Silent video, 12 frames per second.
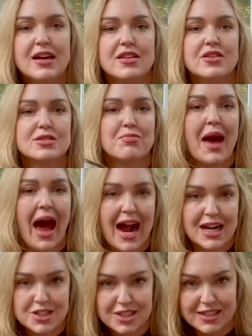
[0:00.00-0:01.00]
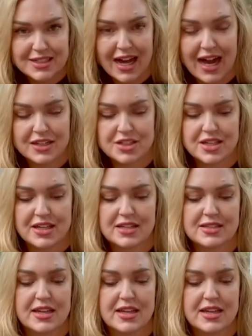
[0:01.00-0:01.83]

there's passion attached to this,